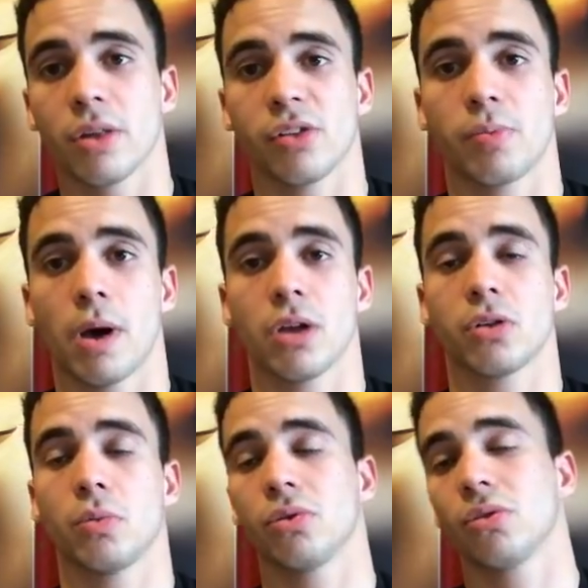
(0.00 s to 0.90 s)
as
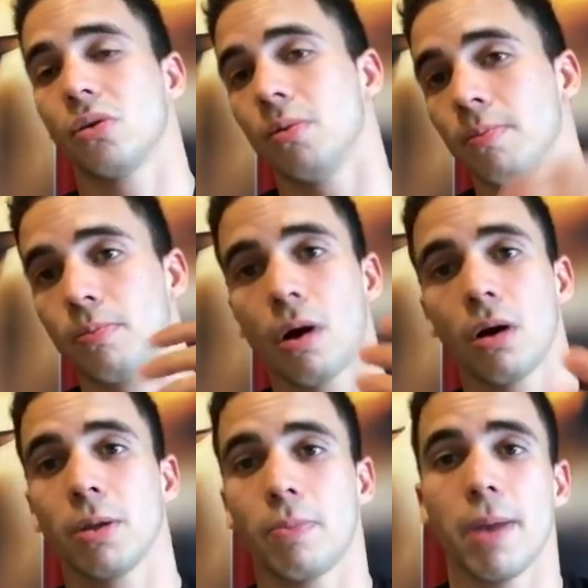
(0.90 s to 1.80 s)
possible. So
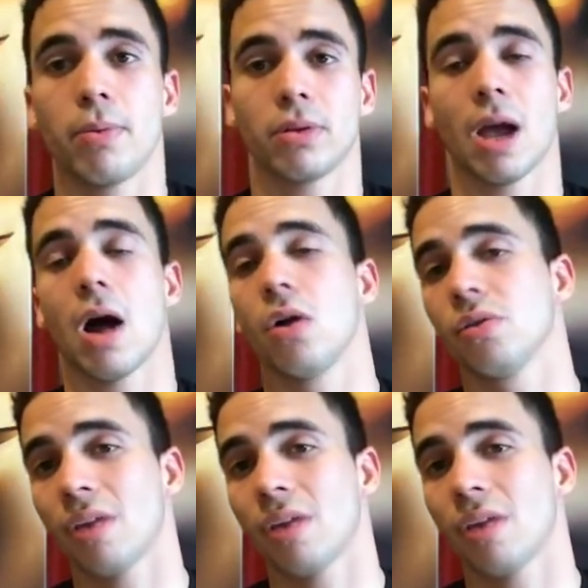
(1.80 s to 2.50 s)
probably paper towels,